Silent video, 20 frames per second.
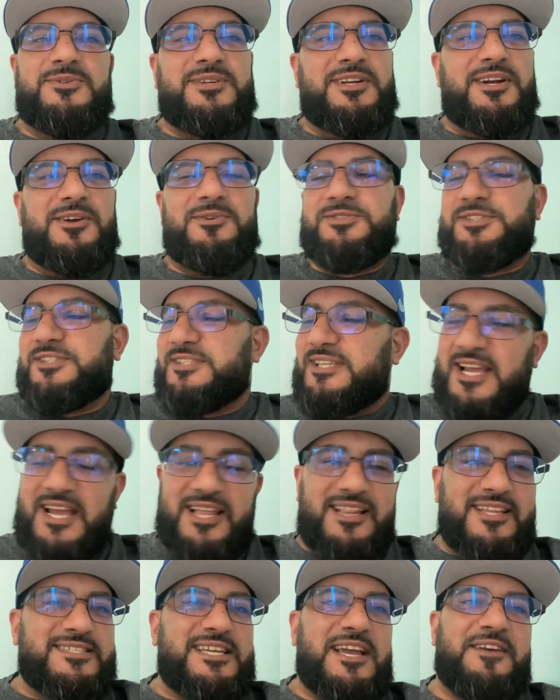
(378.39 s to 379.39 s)
You know, just say, hey,
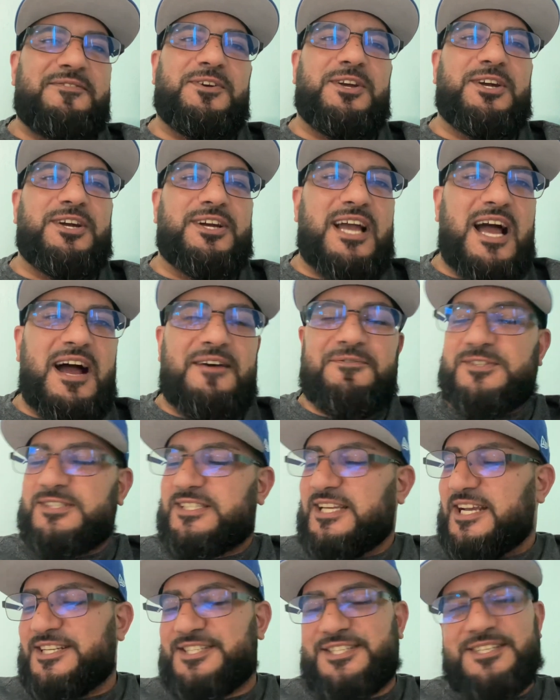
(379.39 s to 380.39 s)
let's have a good
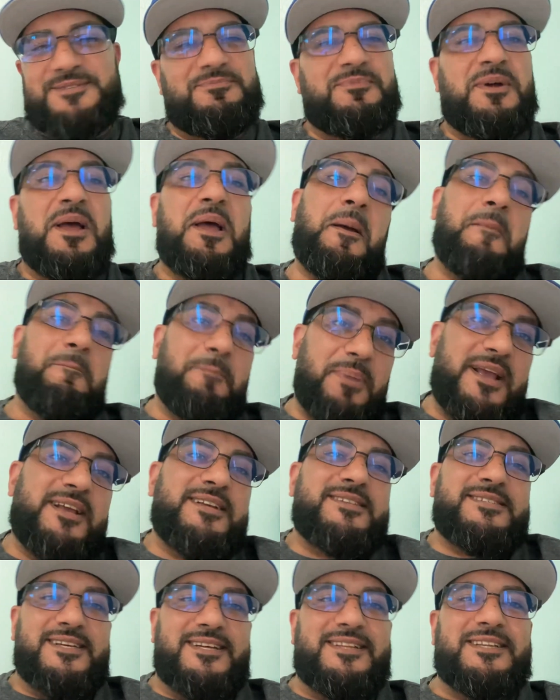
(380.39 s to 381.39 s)
conversation,
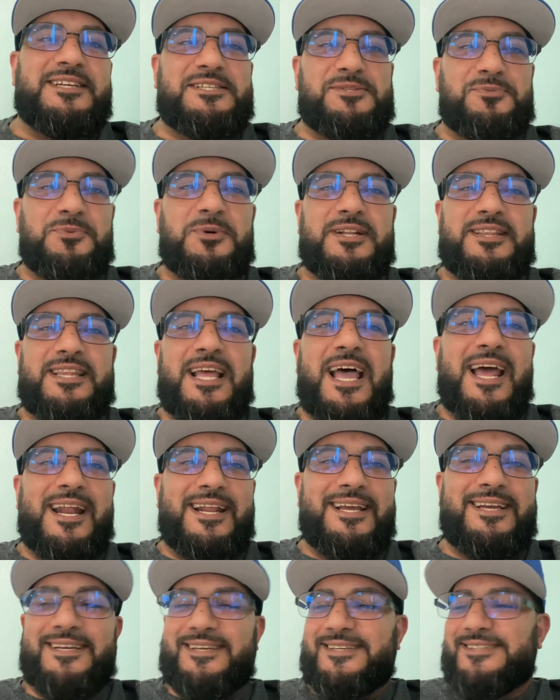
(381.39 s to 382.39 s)
basically, is what that
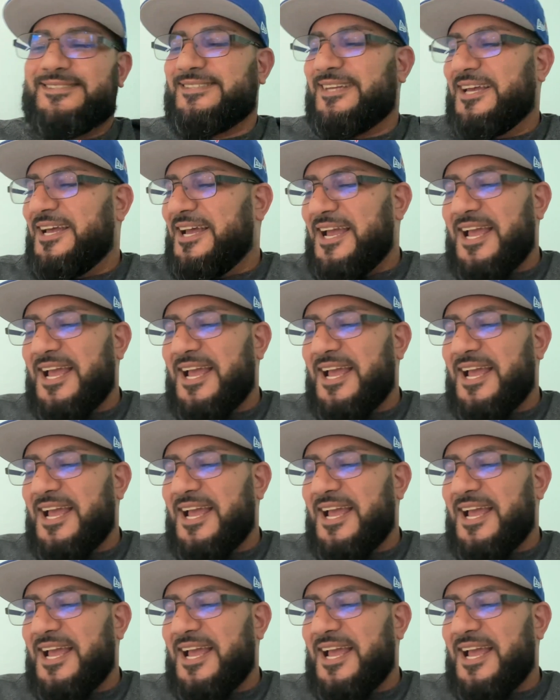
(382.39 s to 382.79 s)
is.